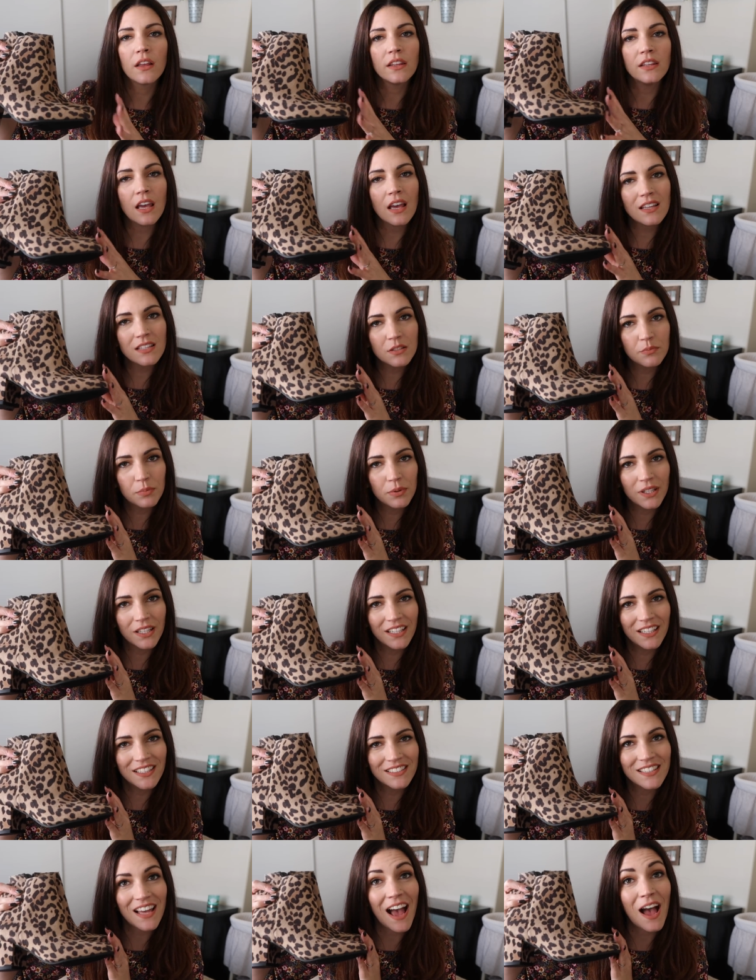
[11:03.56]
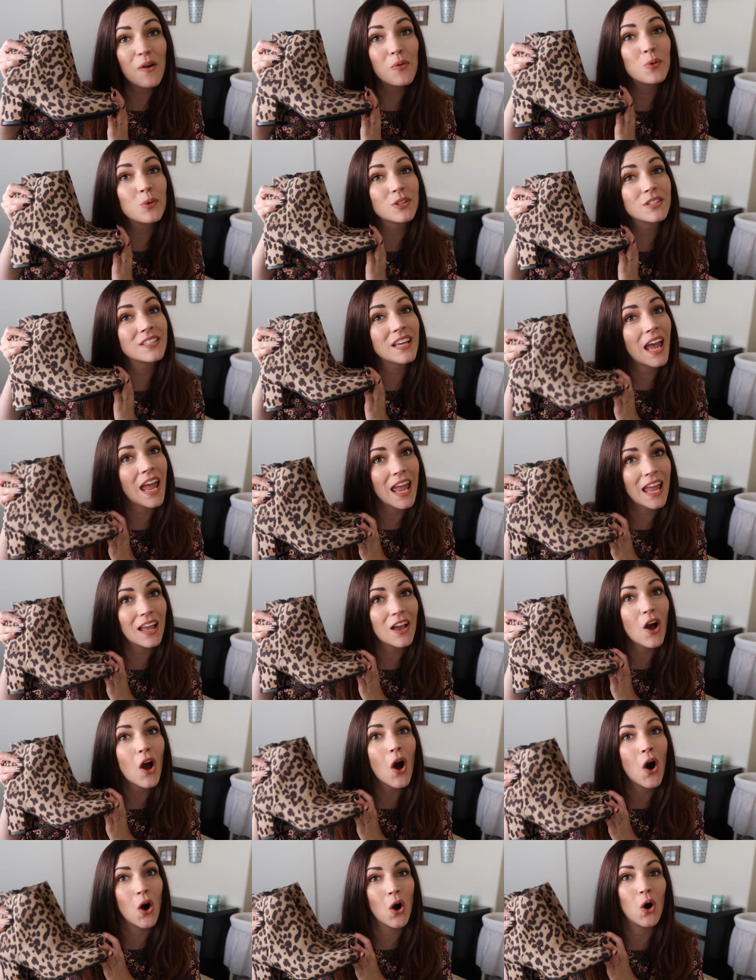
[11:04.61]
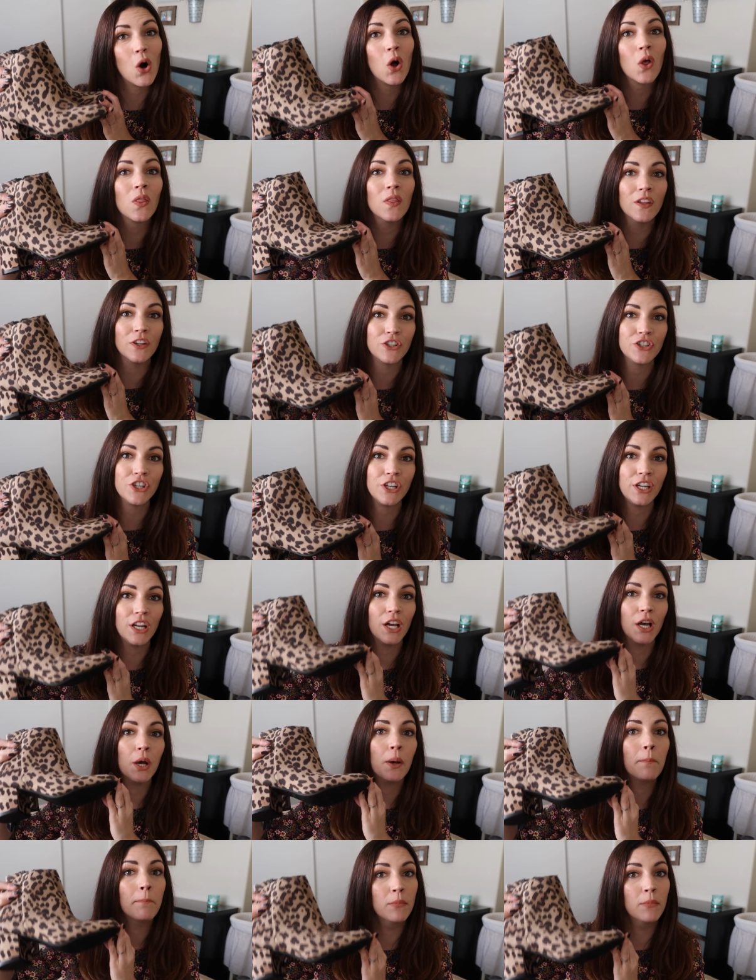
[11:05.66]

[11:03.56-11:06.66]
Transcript: Yes, please. I will take all the cheetah